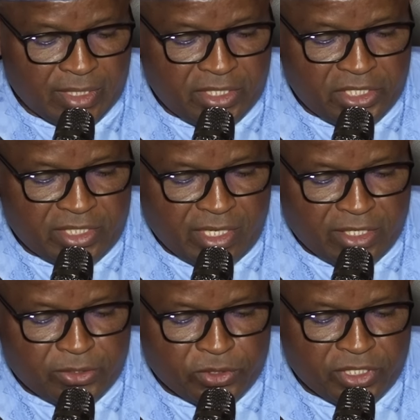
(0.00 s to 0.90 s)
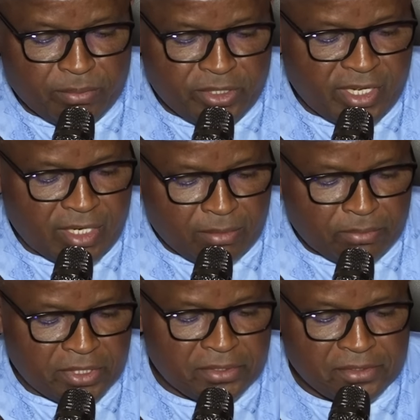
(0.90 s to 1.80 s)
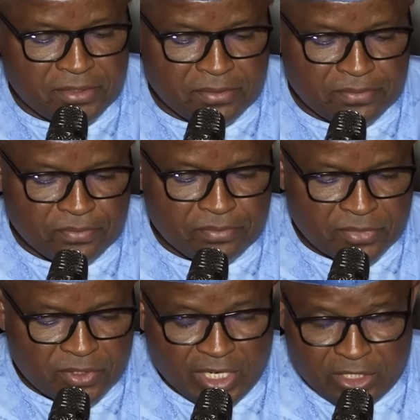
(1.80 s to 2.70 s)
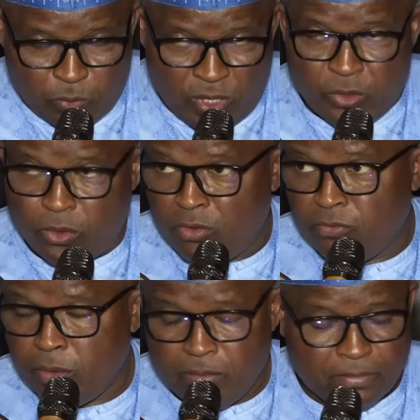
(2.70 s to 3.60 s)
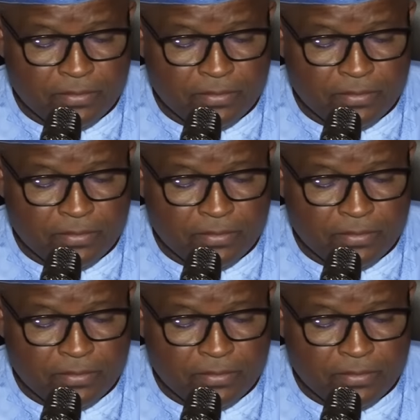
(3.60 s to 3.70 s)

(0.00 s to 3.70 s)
Digital and social media campaigns, that's where you come from.